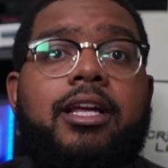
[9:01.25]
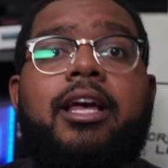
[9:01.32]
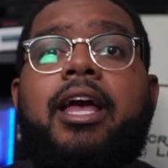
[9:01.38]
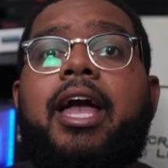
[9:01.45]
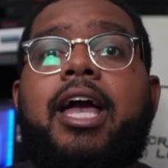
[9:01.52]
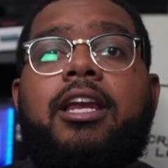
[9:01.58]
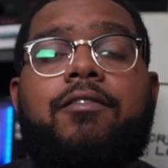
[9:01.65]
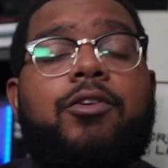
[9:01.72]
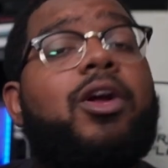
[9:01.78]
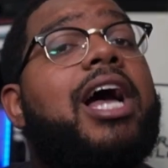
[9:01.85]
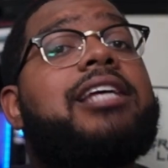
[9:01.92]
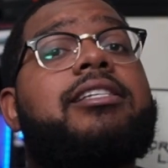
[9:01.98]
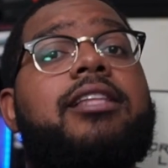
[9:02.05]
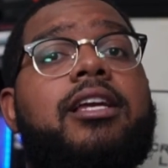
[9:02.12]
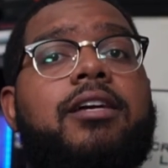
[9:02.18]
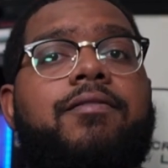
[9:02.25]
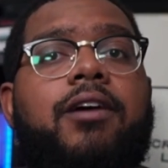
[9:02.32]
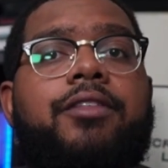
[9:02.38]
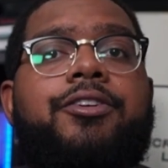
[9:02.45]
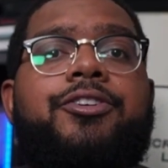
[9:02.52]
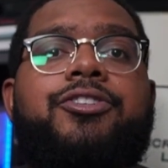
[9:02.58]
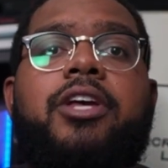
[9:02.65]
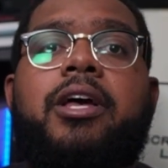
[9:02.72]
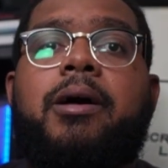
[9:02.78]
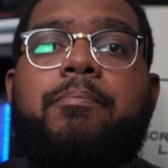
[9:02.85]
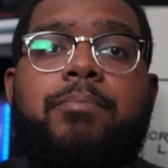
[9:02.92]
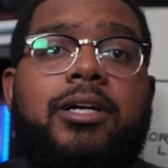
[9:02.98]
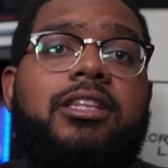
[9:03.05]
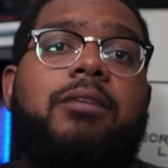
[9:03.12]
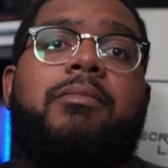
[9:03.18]
and if you guys think of others,
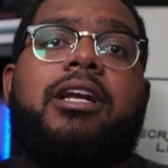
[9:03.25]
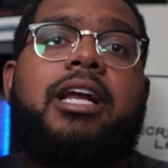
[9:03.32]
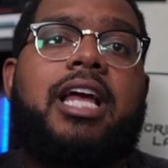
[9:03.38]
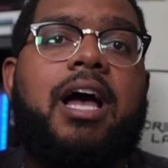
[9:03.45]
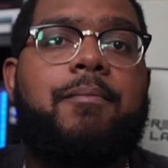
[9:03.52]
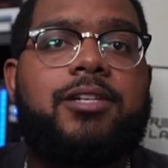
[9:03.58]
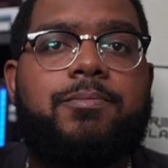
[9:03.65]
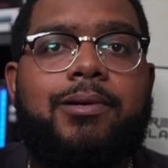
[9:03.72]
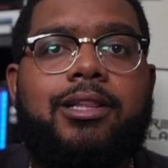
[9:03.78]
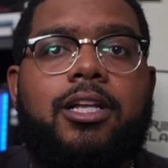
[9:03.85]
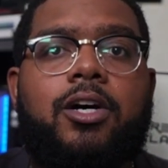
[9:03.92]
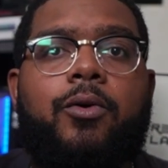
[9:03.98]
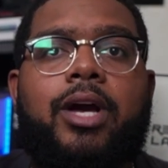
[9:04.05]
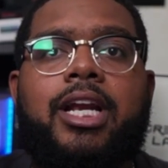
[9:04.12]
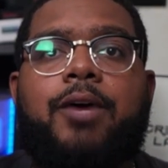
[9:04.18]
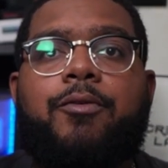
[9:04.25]
put them in the comments below and I will